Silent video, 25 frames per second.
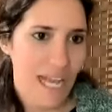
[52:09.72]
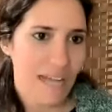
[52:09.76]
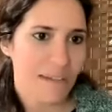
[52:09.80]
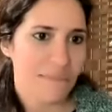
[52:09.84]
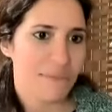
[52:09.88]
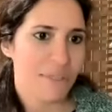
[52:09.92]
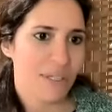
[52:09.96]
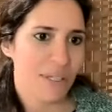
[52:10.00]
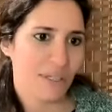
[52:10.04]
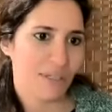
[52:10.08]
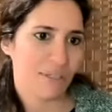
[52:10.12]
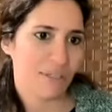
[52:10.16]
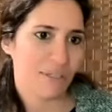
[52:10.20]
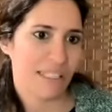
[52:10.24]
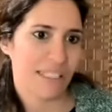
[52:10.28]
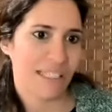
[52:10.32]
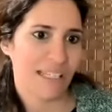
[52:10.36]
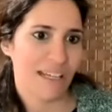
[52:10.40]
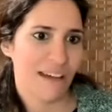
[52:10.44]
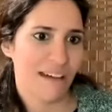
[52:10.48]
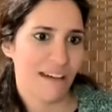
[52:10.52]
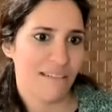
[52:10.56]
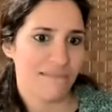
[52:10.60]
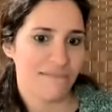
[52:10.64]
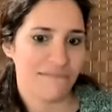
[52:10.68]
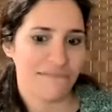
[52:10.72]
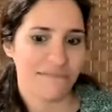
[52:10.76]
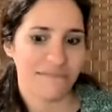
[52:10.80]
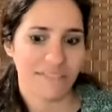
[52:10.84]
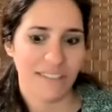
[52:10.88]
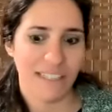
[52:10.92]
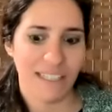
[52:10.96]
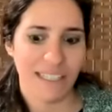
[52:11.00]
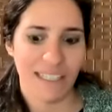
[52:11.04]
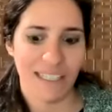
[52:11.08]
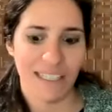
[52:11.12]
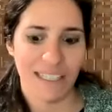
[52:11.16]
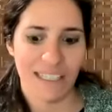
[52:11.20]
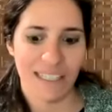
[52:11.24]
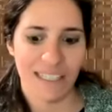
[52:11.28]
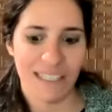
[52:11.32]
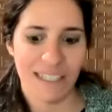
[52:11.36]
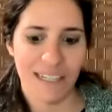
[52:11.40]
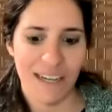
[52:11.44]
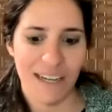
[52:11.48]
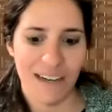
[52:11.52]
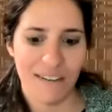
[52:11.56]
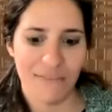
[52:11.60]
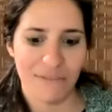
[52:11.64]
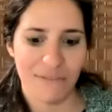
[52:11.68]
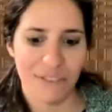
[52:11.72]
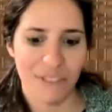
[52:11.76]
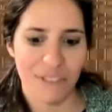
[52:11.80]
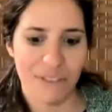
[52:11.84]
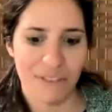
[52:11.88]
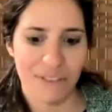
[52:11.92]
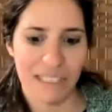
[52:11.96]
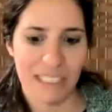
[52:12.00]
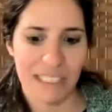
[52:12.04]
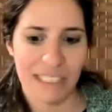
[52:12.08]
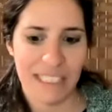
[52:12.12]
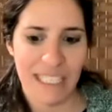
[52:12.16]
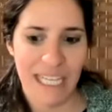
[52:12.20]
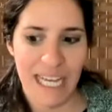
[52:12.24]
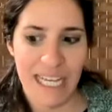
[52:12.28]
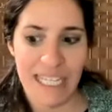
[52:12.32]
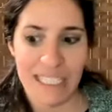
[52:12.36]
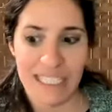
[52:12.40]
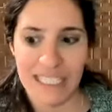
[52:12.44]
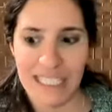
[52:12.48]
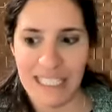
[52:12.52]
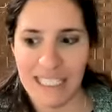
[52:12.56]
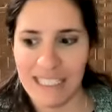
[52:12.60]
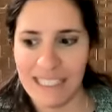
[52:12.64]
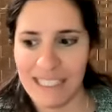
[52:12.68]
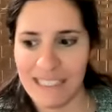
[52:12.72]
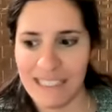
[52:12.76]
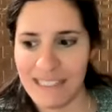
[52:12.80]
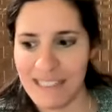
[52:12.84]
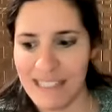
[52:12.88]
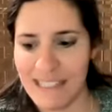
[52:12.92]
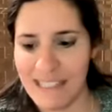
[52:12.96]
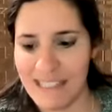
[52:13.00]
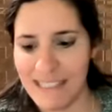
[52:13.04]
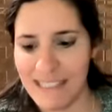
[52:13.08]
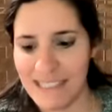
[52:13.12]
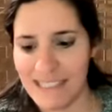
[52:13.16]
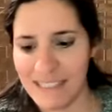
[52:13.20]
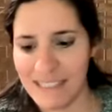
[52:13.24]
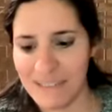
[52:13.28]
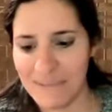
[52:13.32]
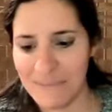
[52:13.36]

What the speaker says: Absolutely, of doing that. And it's